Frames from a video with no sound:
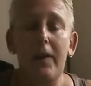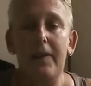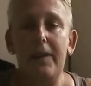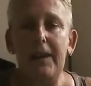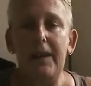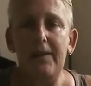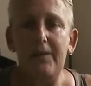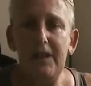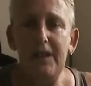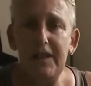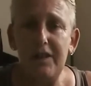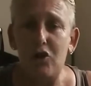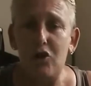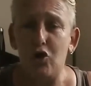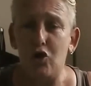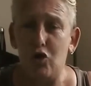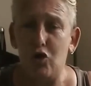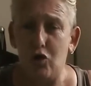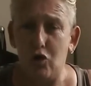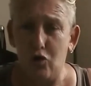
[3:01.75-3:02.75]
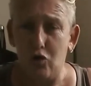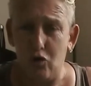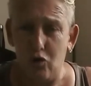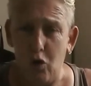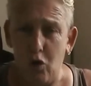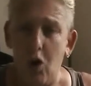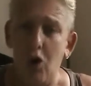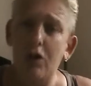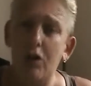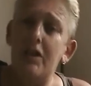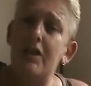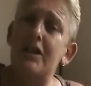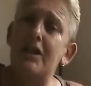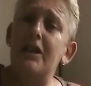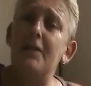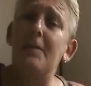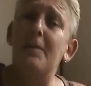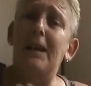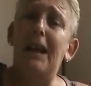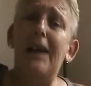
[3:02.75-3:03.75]
There is strong
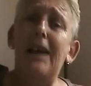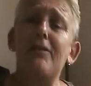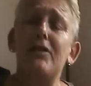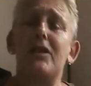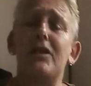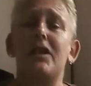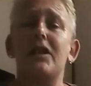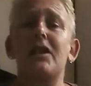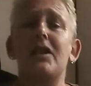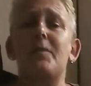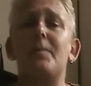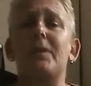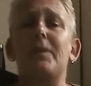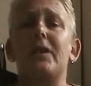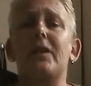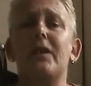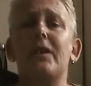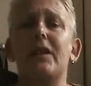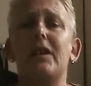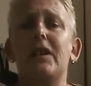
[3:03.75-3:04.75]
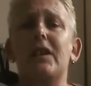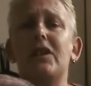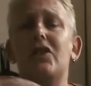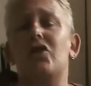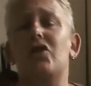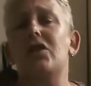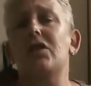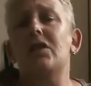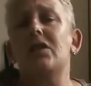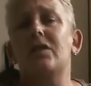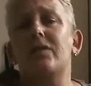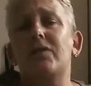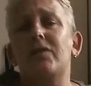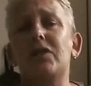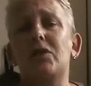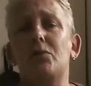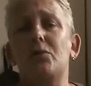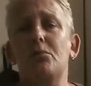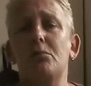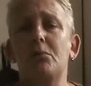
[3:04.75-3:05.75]
similarities, but each
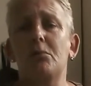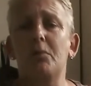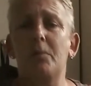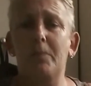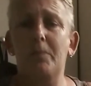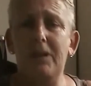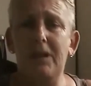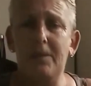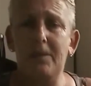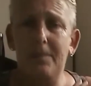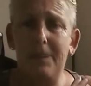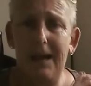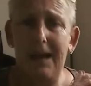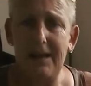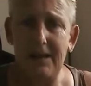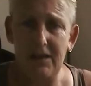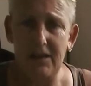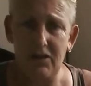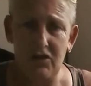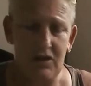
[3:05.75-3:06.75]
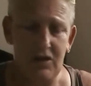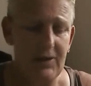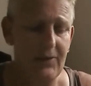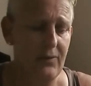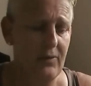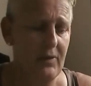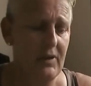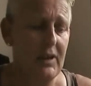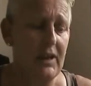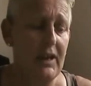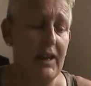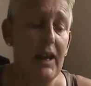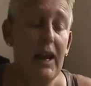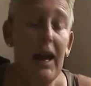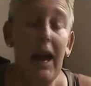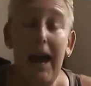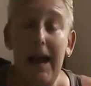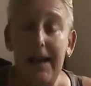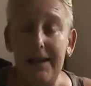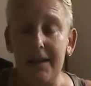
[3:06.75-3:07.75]
individual will be packaged differently.
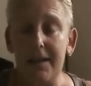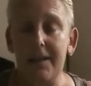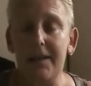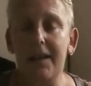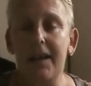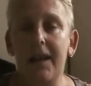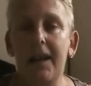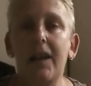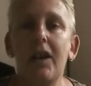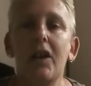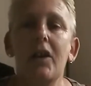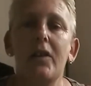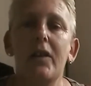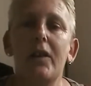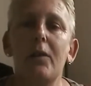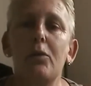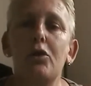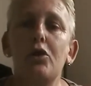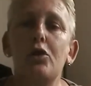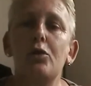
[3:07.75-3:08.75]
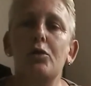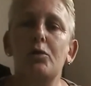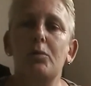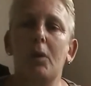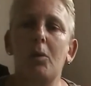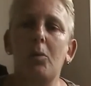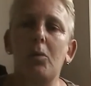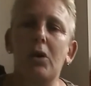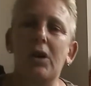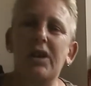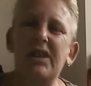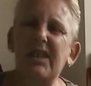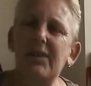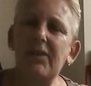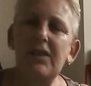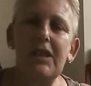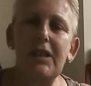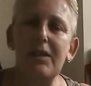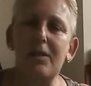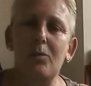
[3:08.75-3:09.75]
As I say, they'll use what works. If
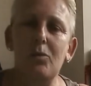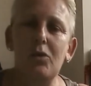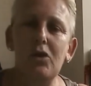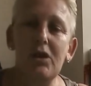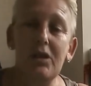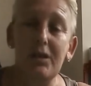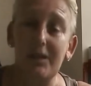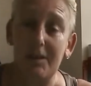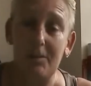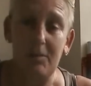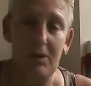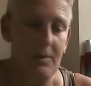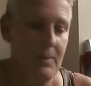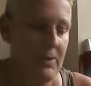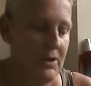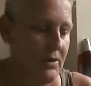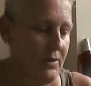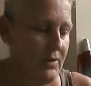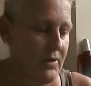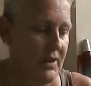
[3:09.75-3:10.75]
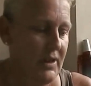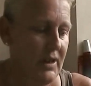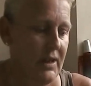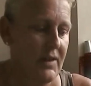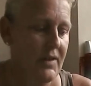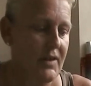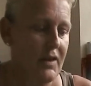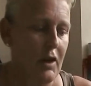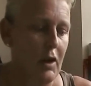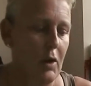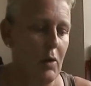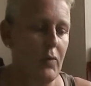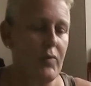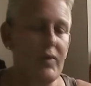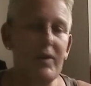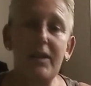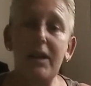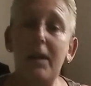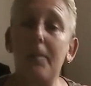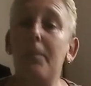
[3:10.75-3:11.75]
it doesn't work, they won't be using it. So
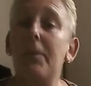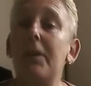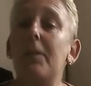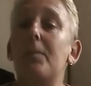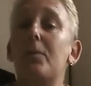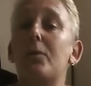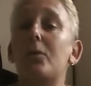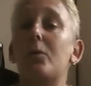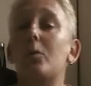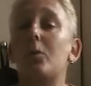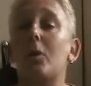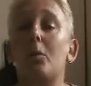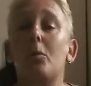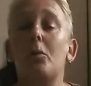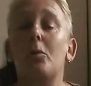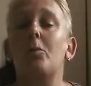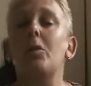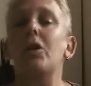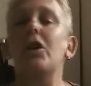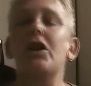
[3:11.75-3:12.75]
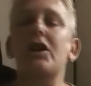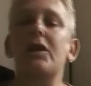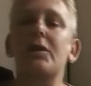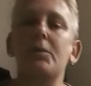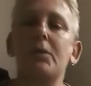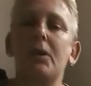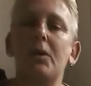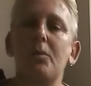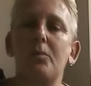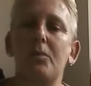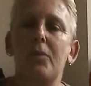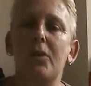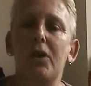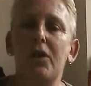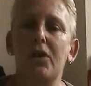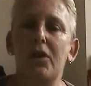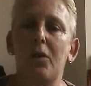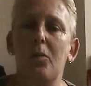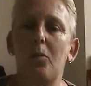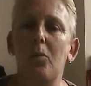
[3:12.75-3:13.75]
for some people, what will work won't
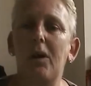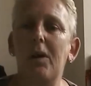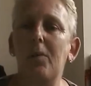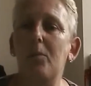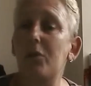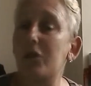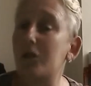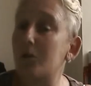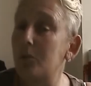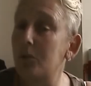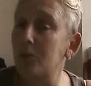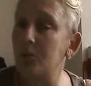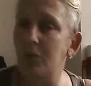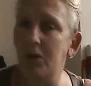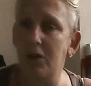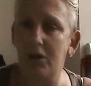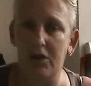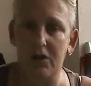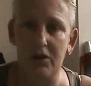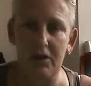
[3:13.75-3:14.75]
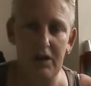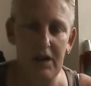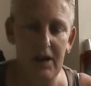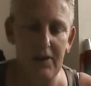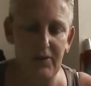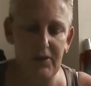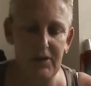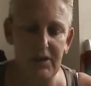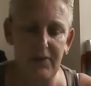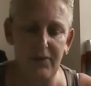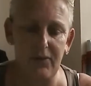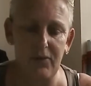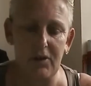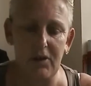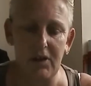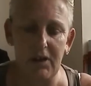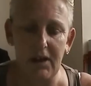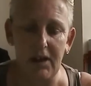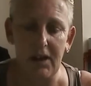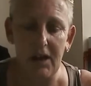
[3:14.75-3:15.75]
work on one, which will work on another
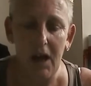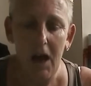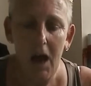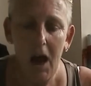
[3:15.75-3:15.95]
differently.